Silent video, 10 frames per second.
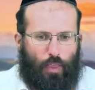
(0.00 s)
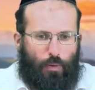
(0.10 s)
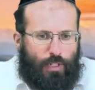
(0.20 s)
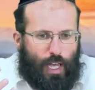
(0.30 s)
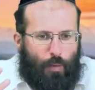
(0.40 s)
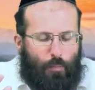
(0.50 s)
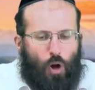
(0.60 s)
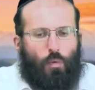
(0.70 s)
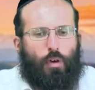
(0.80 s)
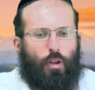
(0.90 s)
there was that
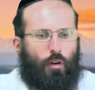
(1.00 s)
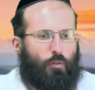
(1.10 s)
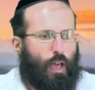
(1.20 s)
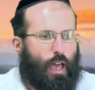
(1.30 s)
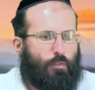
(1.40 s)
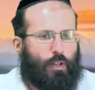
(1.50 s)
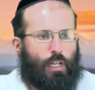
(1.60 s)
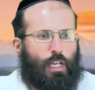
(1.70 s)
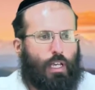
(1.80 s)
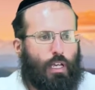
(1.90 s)
moment of
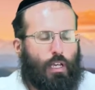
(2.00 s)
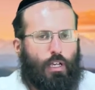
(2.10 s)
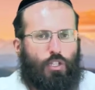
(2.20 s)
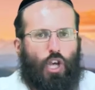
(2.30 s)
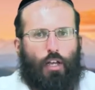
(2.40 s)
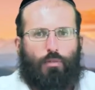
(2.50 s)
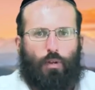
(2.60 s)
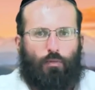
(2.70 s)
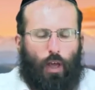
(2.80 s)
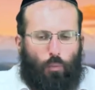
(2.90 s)
heavenly
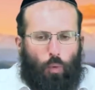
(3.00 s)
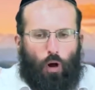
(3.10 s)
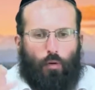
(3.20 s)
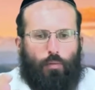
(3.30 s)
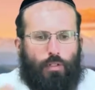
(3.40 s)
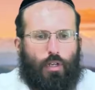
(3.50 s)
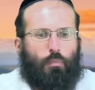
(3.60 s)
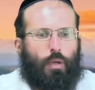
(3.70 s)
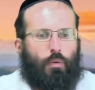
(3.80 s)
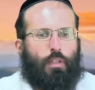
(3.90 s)
judgment of like, what was going
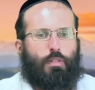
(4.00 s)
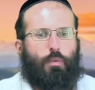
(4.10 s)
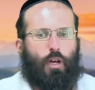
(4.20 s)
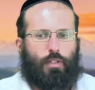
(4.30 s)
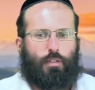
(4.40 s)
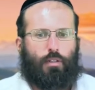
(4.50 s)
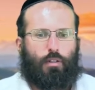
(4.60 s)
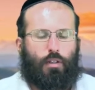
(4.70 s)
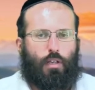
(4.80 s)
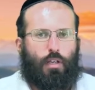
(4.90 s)
to be with this
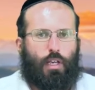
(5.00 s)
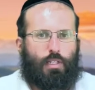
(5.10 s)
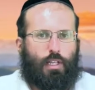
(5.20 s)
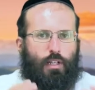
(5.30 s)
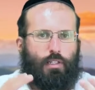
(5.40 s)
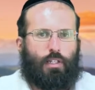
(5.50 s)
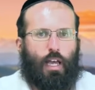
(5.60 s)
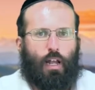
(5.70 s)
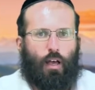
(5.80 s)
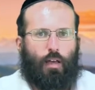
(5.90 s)
person? Is he going to
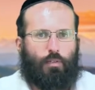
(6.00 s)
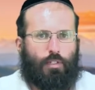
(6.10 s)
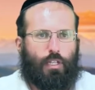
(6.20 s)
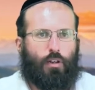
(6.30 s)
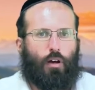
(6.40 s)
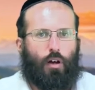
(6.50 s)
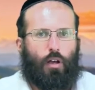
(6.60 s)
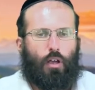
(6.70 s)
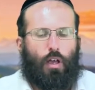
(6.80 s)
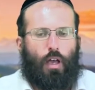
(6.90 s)
stay alive? Is he not?
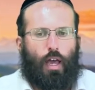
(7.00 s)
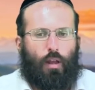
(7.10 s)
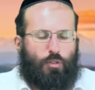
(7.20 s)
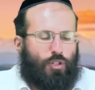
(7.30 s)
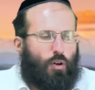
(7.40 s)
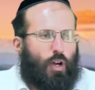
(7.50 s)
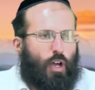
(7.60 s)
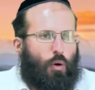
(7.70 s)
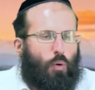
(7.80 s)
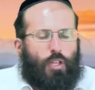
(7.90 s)
And I'm
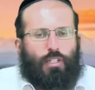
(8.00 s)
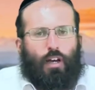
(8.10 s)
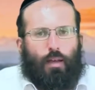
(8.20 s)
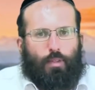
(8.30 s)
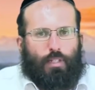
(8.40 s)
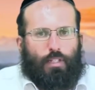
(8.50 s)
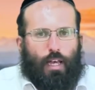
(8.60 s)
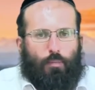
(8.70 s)
sure all the time this is